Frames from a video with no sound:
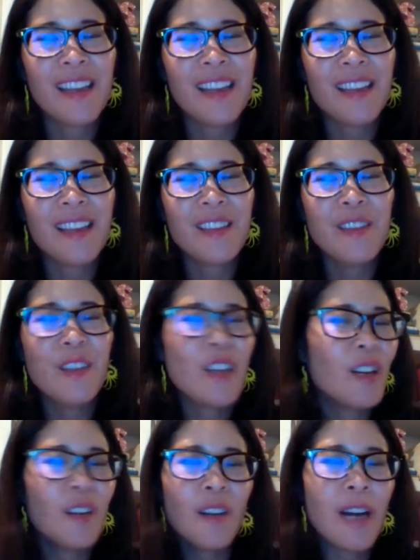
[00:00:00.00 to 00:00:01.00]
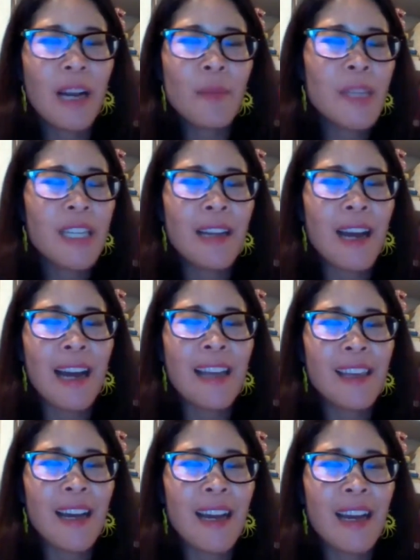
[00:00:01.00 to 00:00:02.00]
No, I mean,
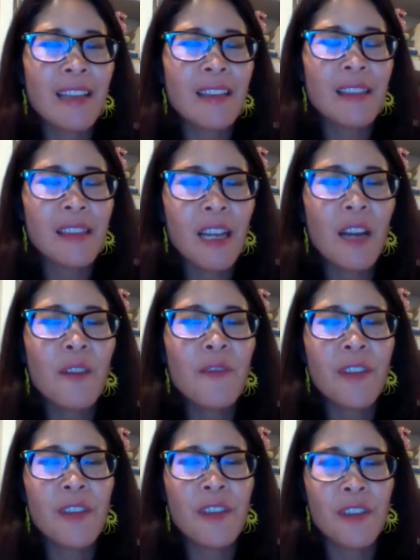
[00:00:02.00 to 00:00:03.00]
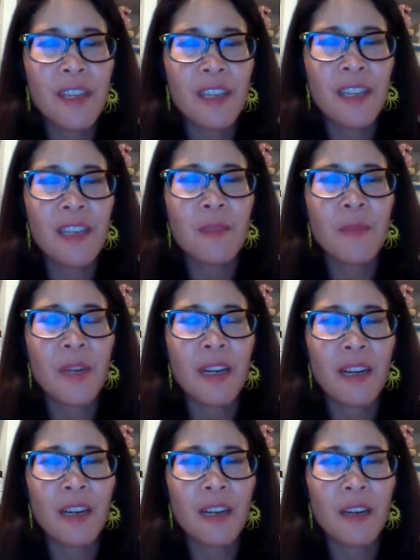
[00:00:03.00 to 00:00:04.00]
I love the theme
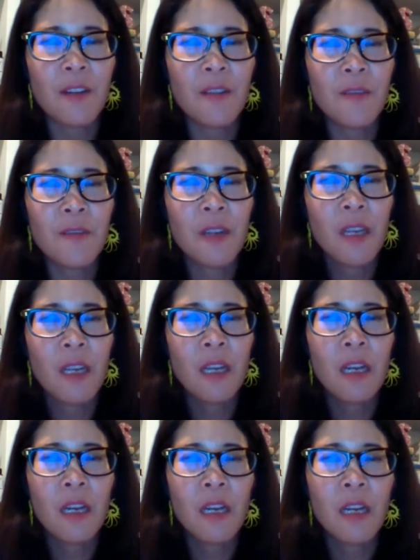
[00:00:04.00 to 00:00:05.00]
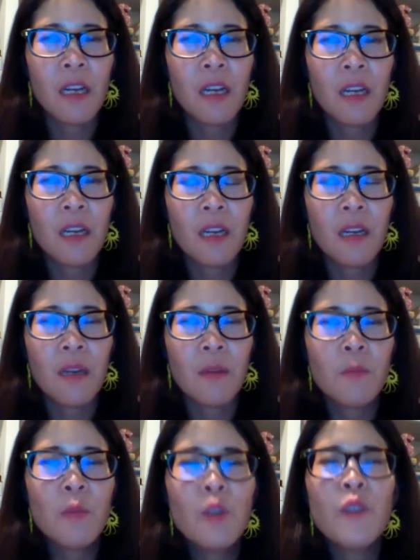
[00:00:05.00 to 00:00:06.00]
of
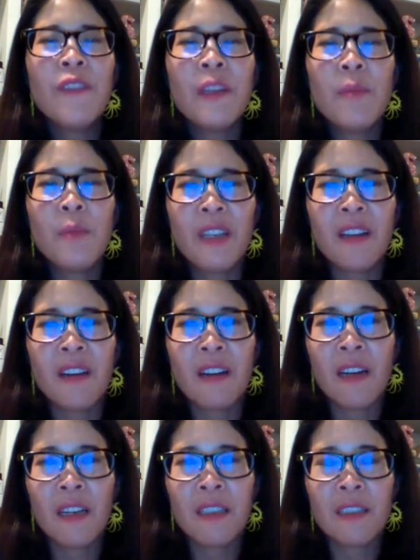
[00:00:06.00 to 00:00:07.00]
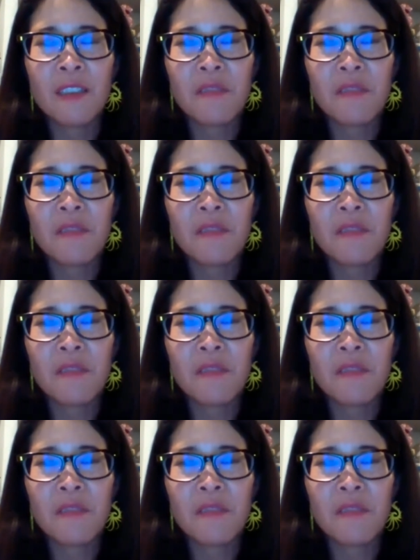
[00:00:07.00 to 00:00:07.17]
moving beyond